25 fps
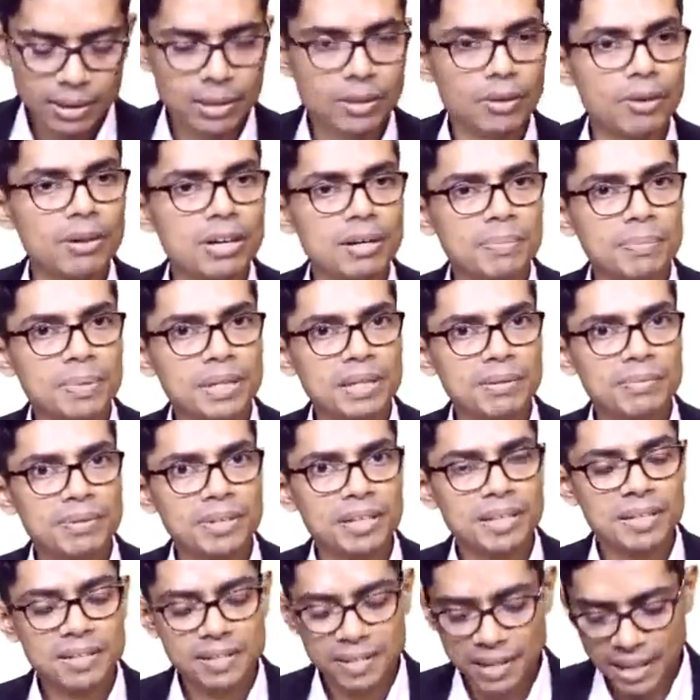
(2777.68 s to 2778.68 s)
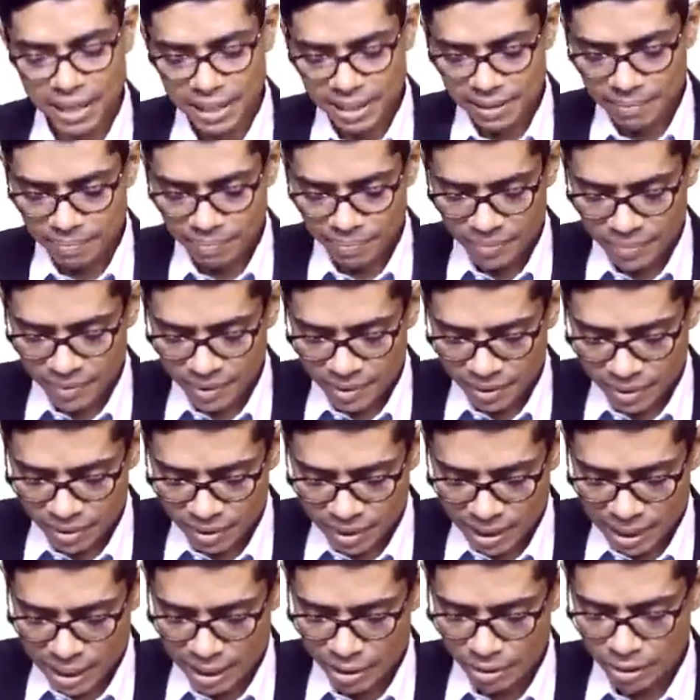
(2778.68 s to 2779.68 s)
norepinephrine is high,
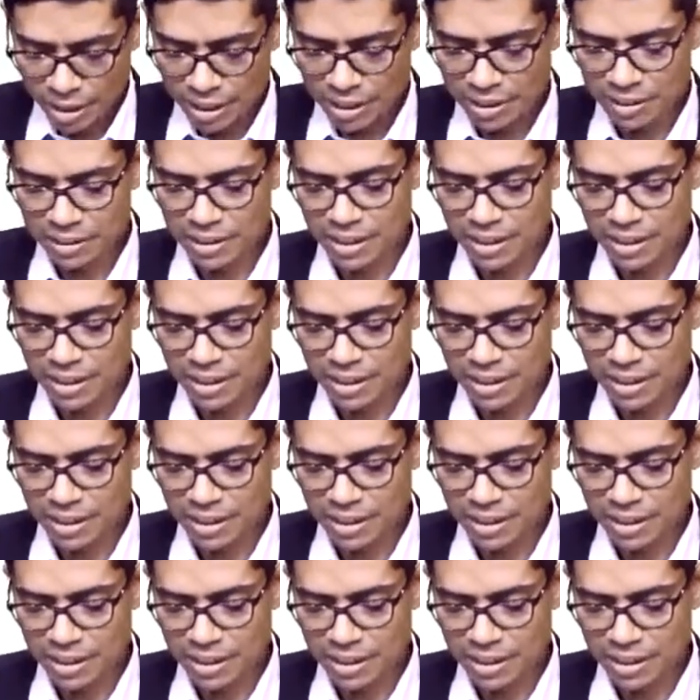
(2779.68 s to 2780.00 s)
serotonin